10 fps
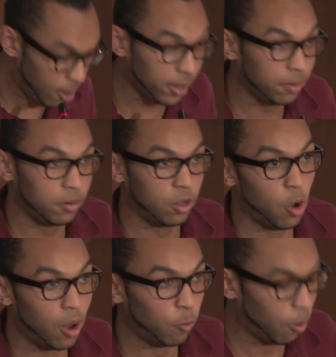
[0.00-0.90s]
I
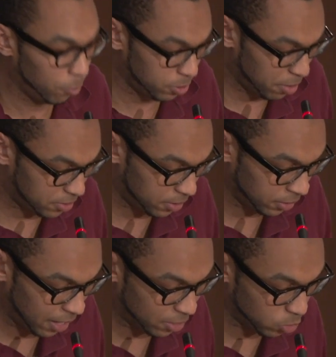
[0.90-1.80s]
go on what was
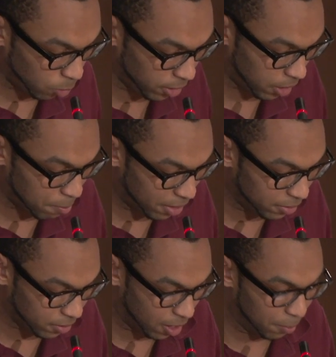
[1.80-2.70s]
missing, I just want to
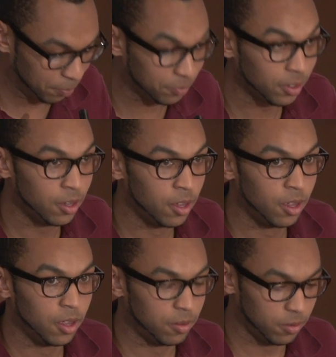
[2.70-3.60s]
commend um,
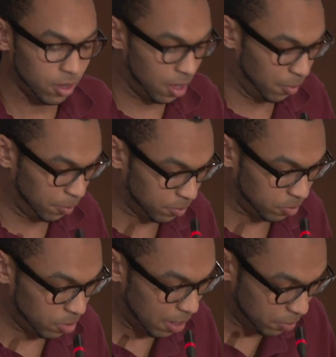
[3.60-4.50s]
um,
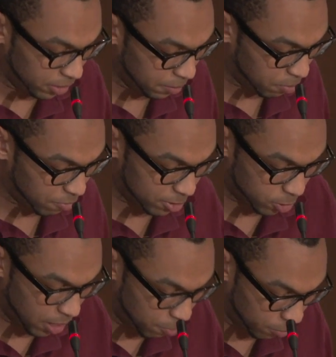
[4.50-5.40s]
namely
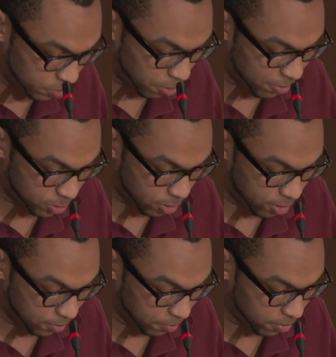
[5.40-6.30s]
Professor Abrams,
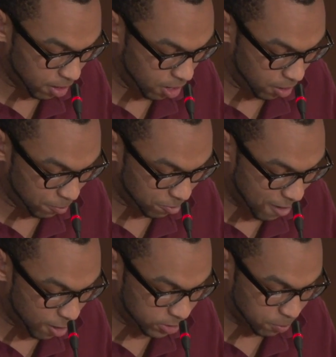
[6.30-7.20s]
Professor um,
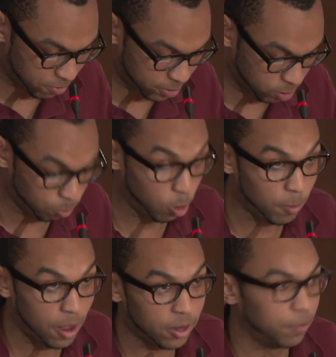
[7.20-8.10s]
Faris, and Professor
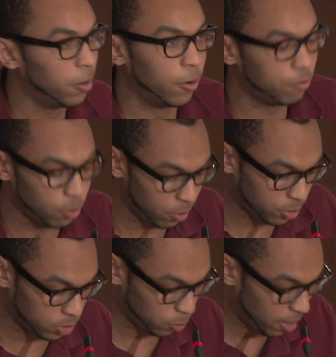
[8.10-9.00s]
Rohrbach, and there were a few
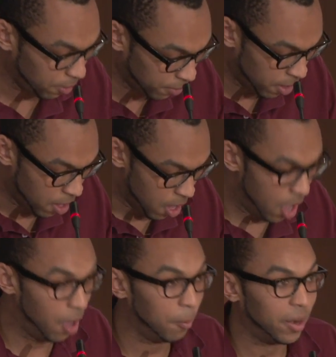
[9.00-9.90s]
others as well.
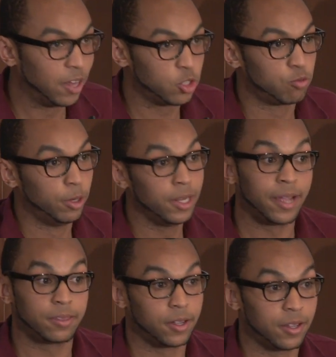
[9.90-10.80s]
Um, but I just really
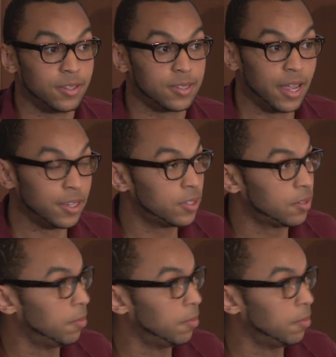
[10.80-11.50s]
liked the concise